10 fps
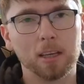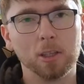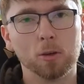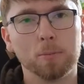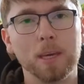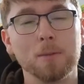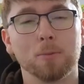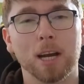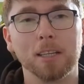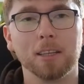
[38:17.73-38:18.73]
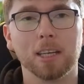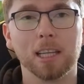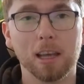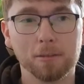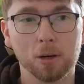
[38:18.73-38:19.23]
European brand, and I
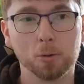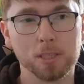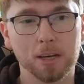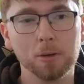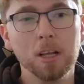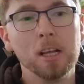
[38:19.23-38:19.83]
love wholesale.